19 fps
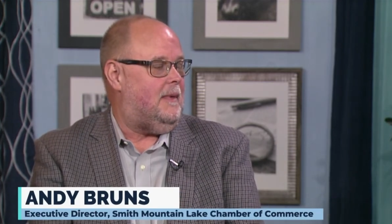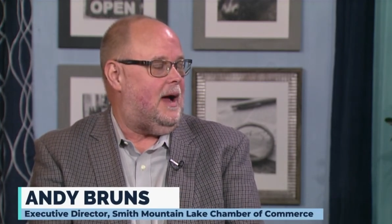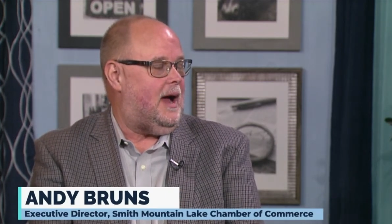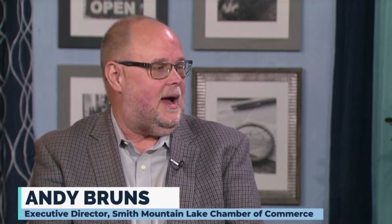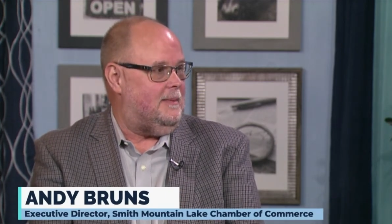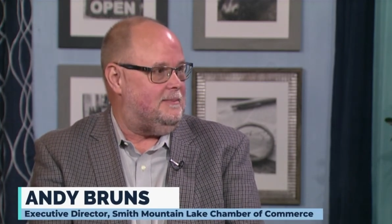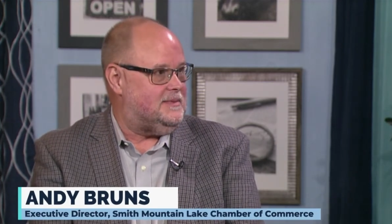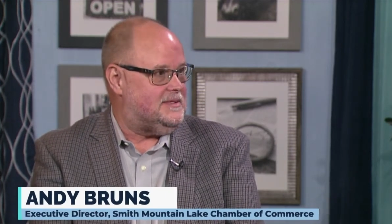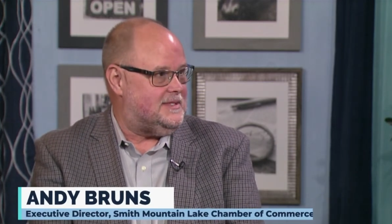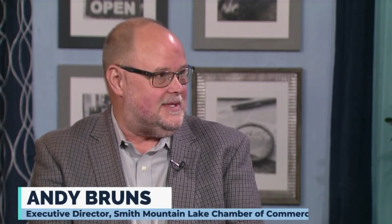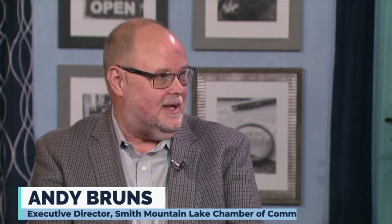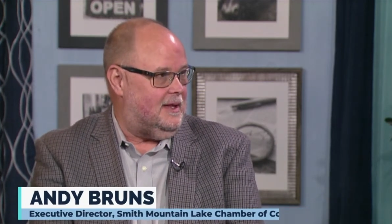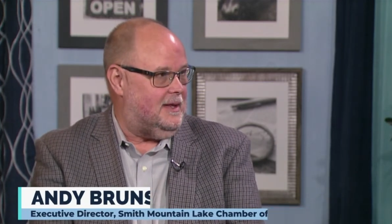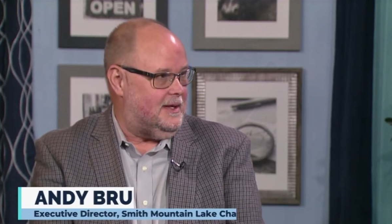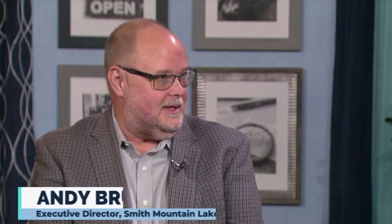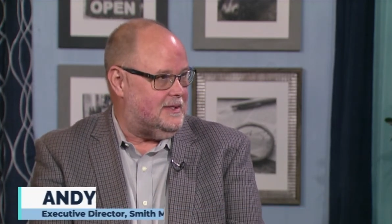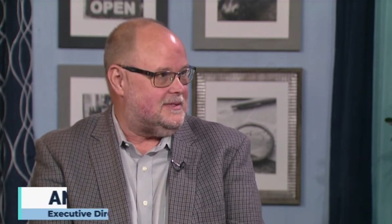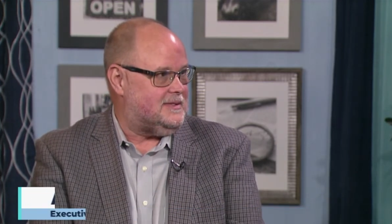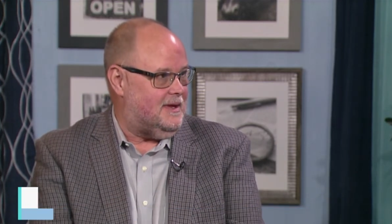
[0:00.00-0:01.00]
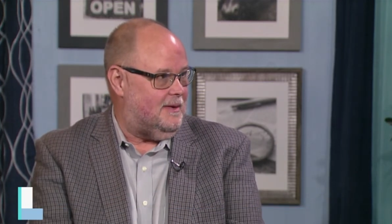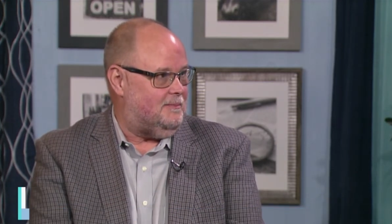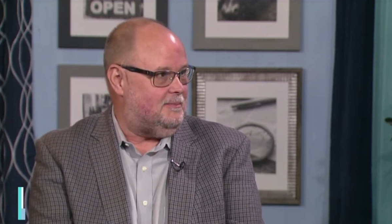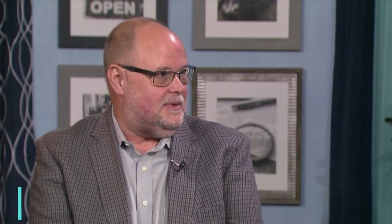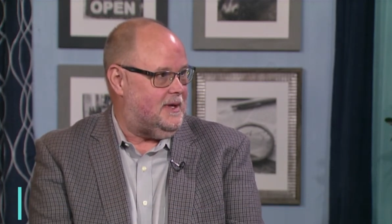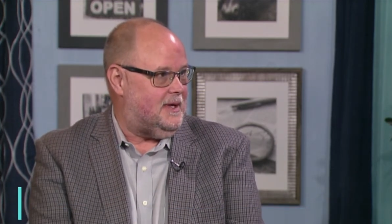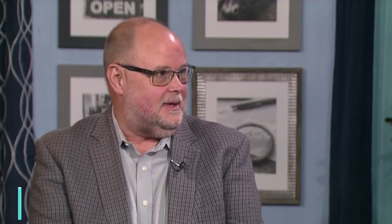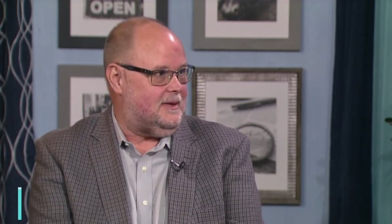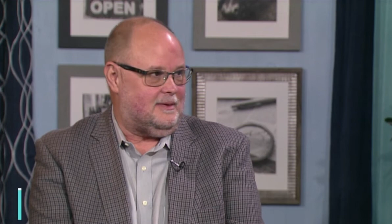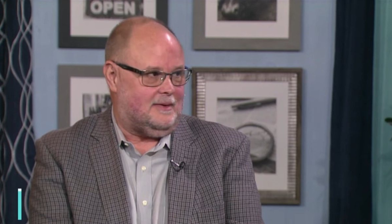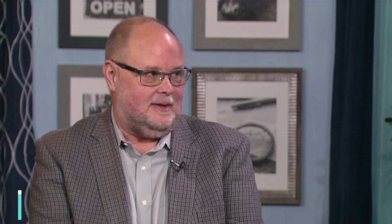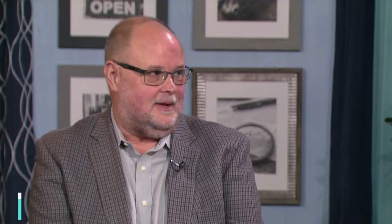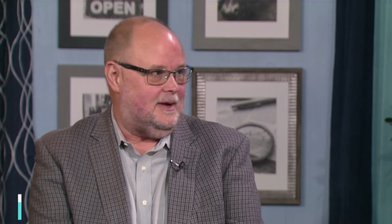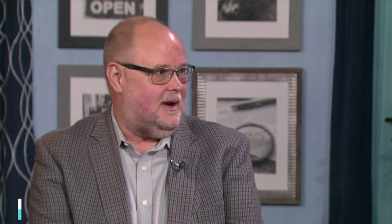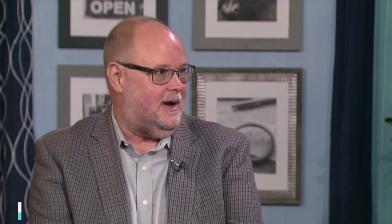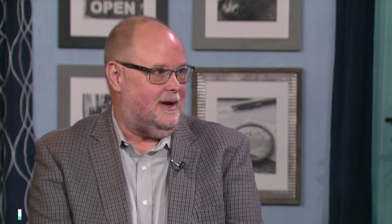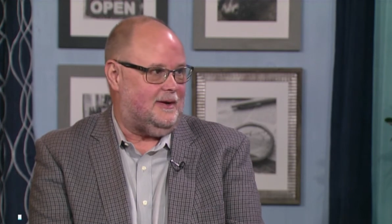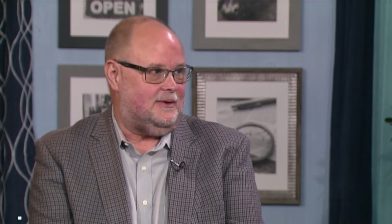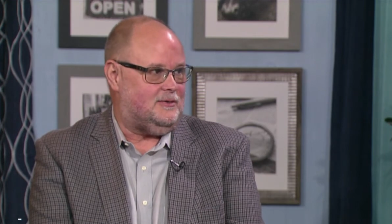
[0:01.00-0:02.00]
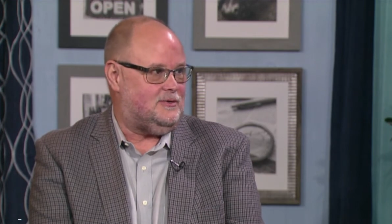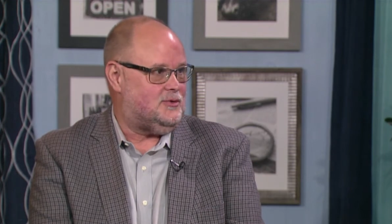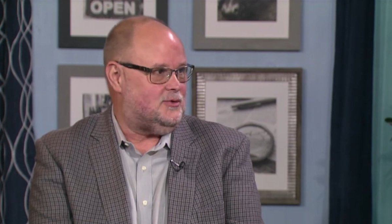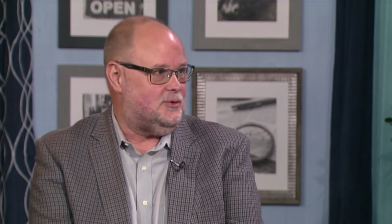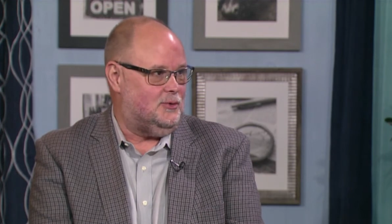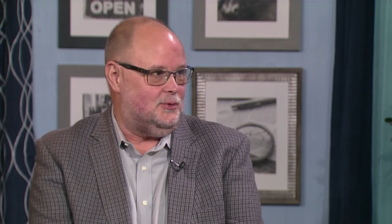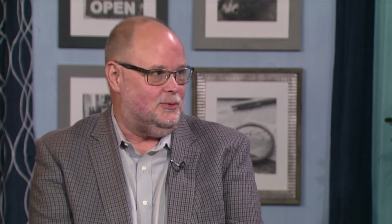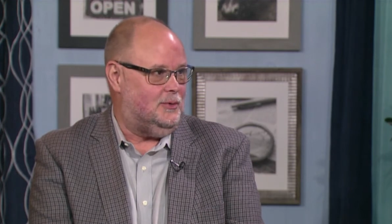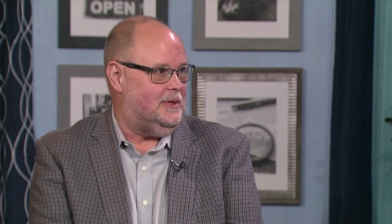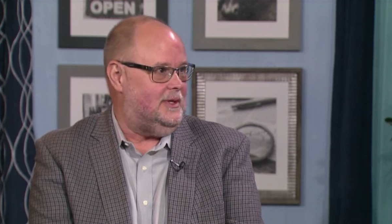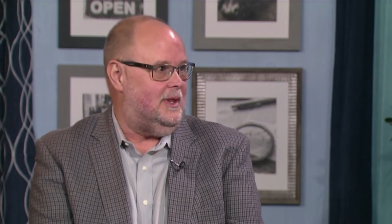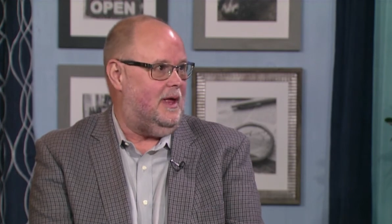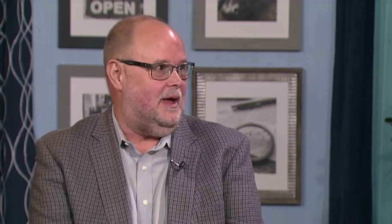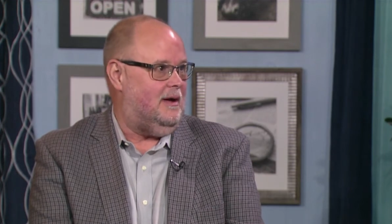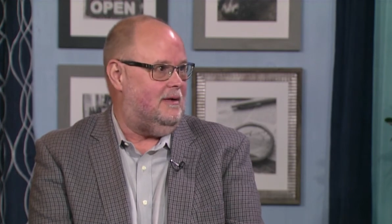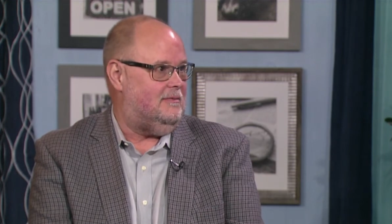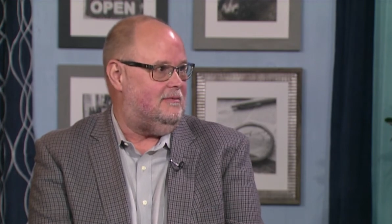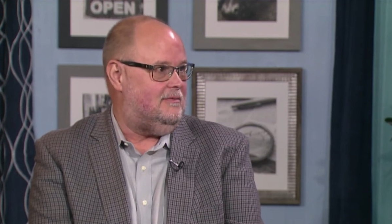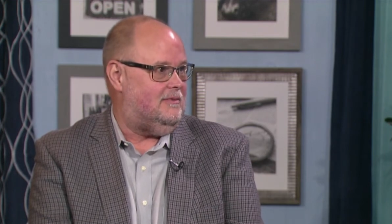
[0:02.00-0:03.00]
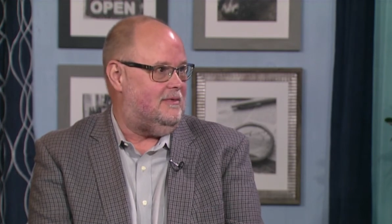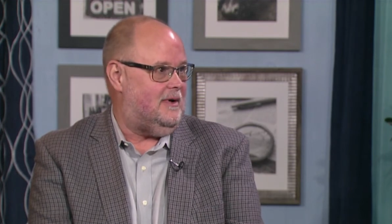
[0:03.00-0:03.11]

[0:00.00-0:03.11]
I'm selling something that I truly love.